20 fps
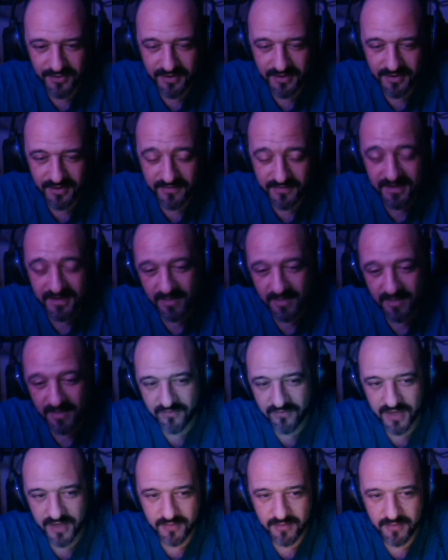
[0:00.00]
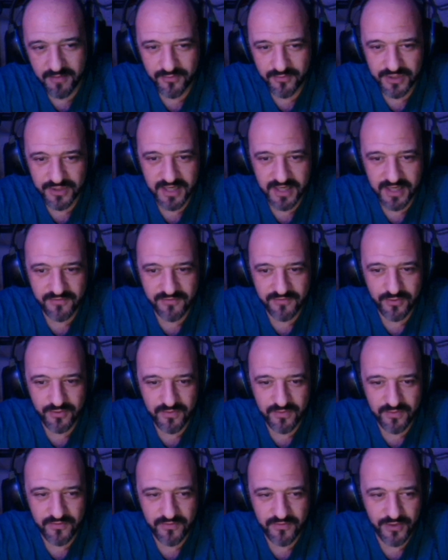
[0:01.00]
different type of game which I have not
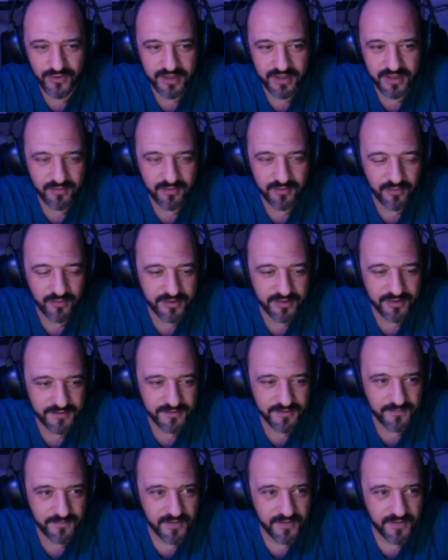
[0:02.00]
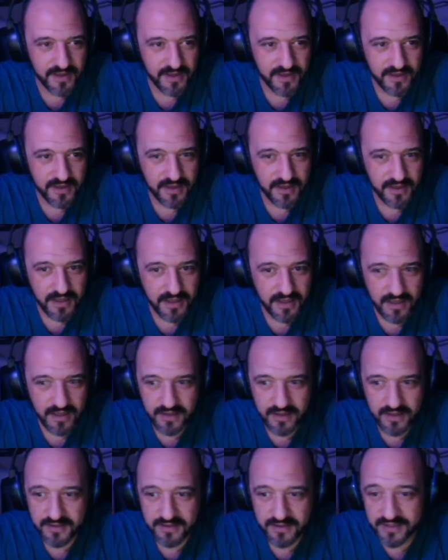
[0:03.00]
reviewed at the moment,
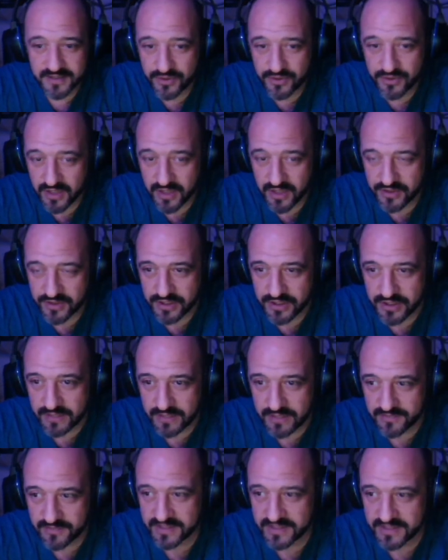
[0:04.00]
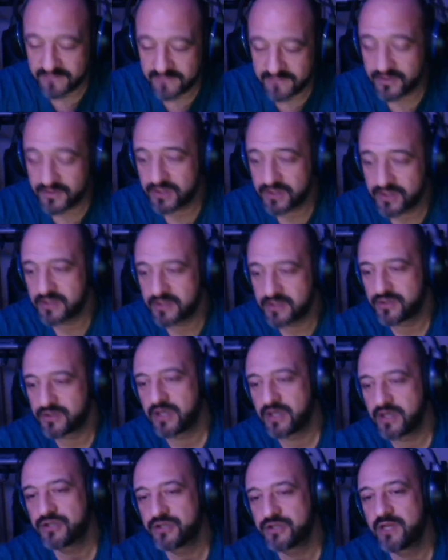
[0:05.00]
and it's a strategy game. It's the first
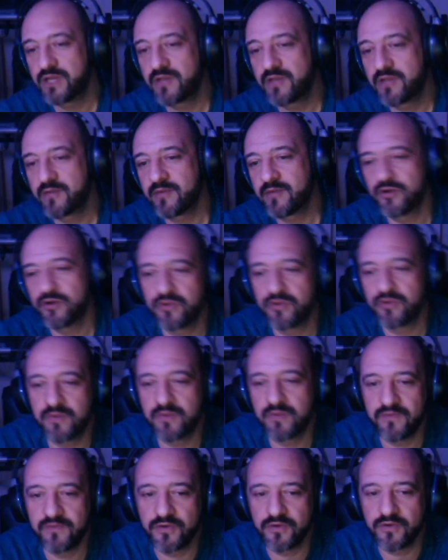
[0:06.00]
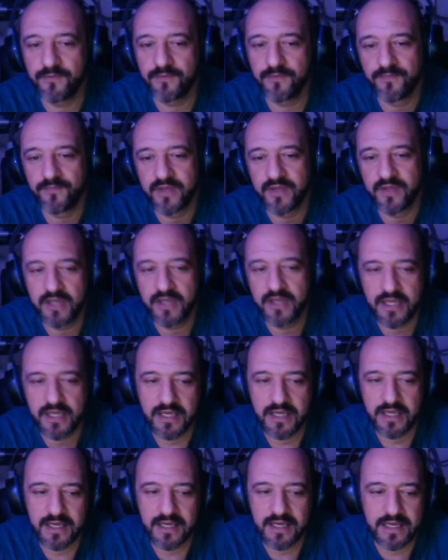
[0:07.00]
strategy game that I'm going to review,
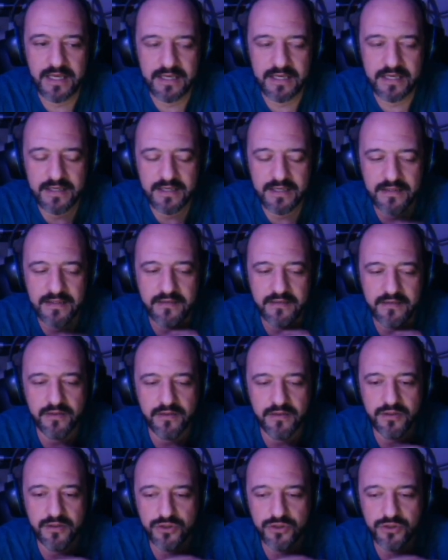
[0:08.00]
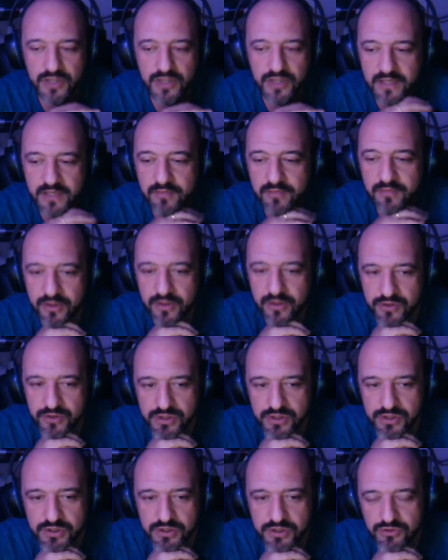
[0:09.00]
and usually
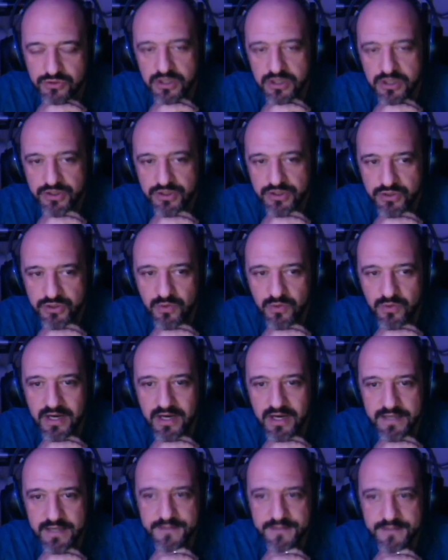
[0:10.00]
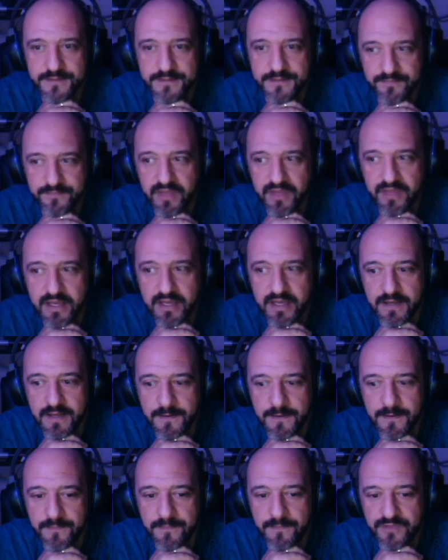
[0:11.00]
because strategy-wise,
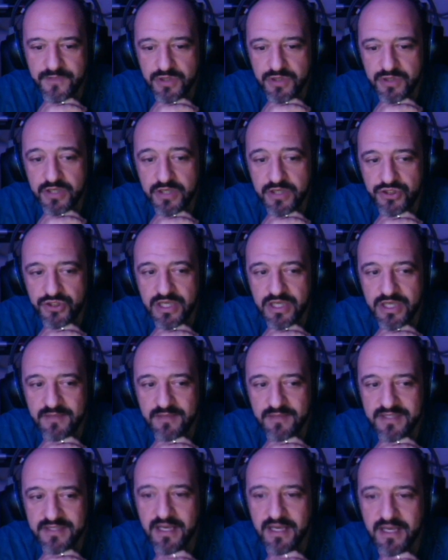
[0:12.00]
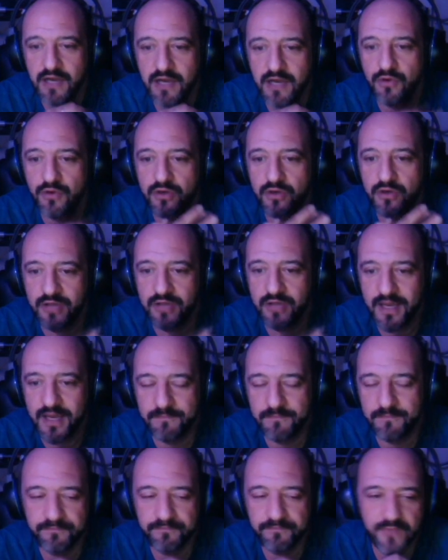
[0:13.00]
strategy games take a longer
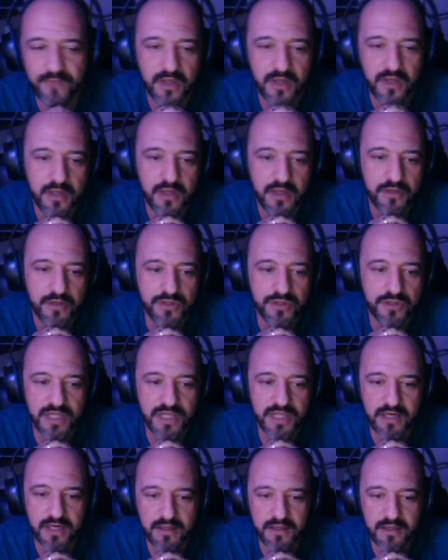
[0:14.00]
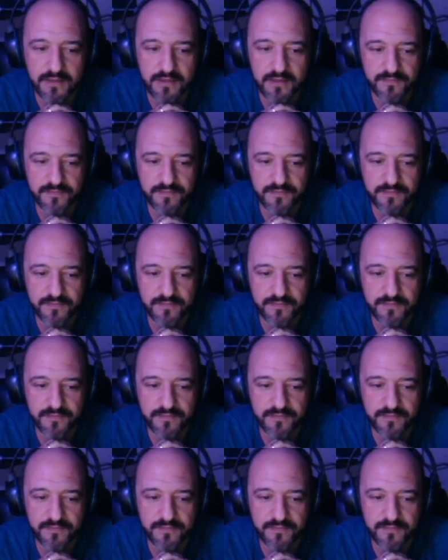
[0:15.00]
time. You start a